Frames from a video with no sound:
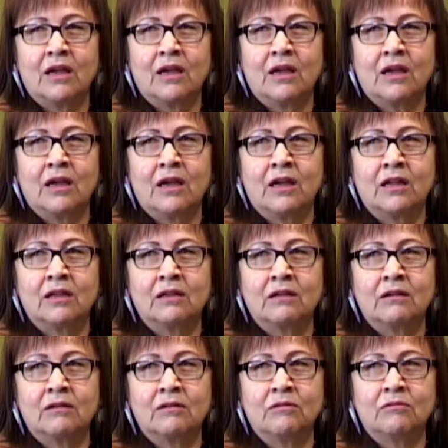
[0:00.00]

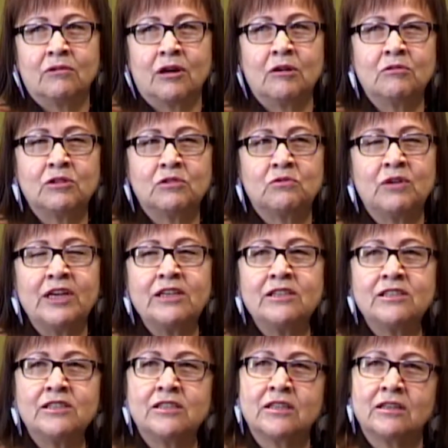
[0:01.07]
and I was
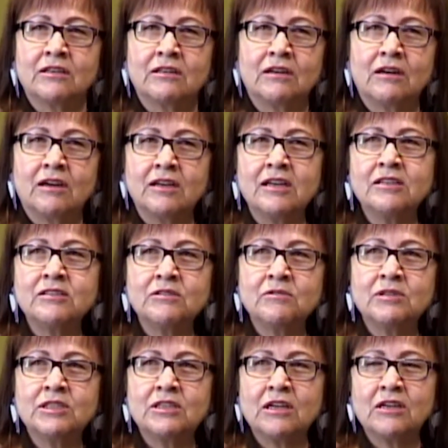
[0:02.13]
raised, I guess you
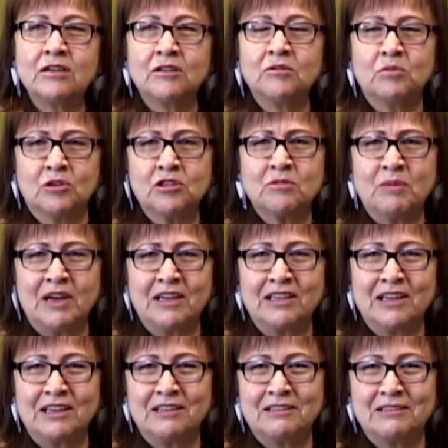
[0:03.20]
would say, in the bush back
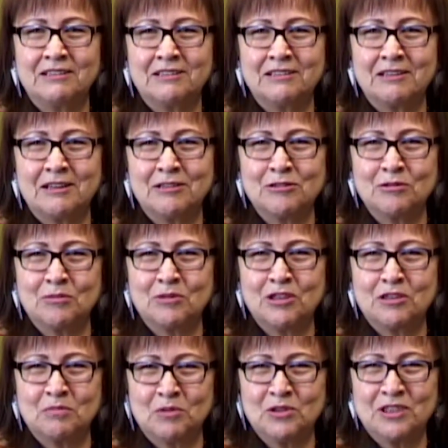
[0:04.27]
then. It's not so
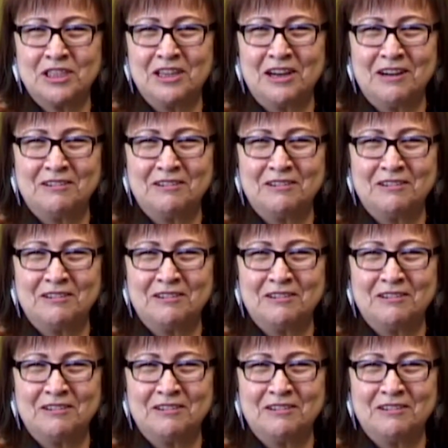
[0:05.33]
much bush now,